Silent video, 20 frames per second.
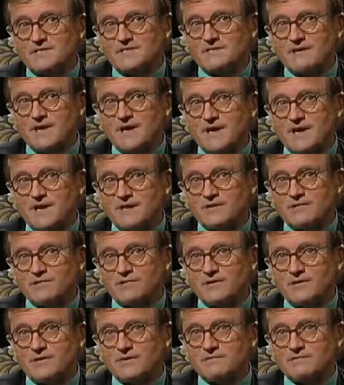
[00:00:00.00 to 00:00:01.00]
I like
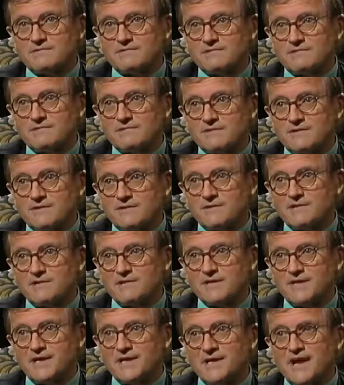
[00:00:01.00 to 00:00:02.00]
going.
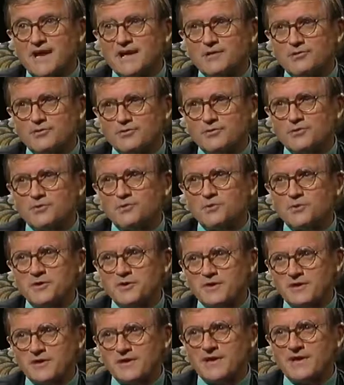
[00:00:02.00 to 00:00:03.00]
And I could
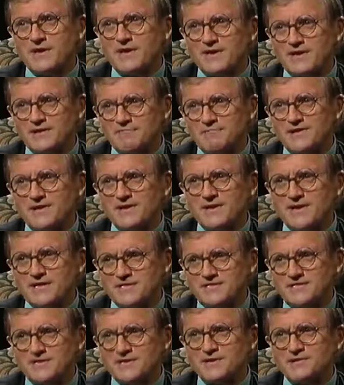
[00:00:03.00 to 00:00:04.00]
work there. I
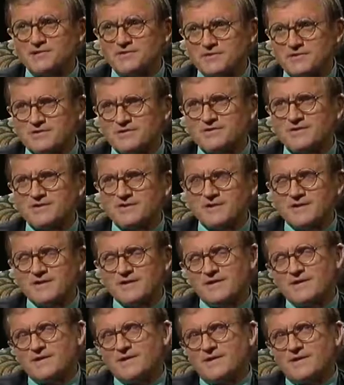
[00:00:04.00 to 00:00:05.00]
realised I could
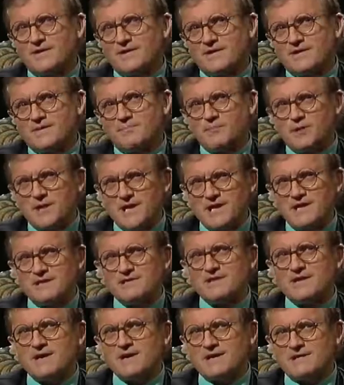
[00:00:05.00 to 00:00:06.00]

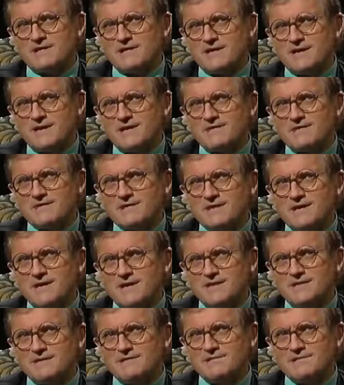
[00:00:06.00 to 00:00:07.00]
paint there, and I think
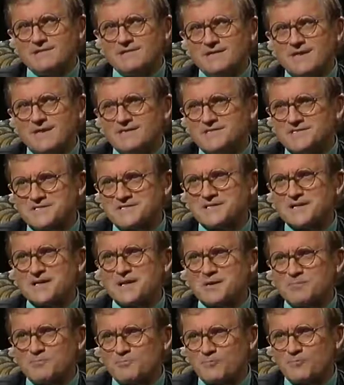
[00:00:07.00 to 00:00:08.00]
the
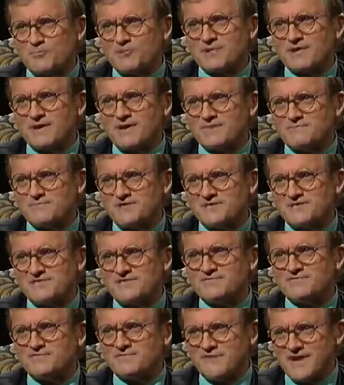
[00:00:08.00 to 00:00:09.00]
landscape would have its
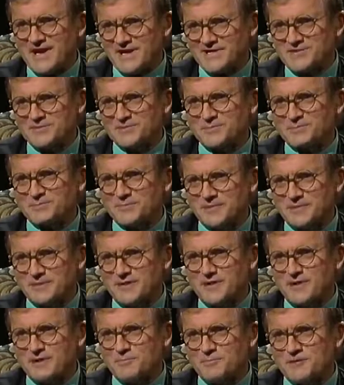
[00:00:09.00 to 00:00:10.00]
effect on me
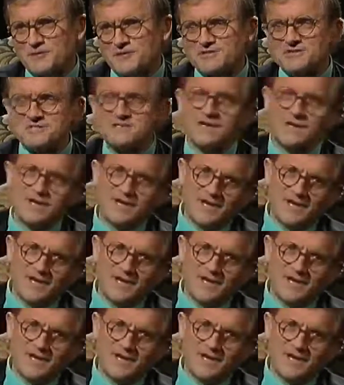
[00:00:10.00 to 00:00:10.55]
now, because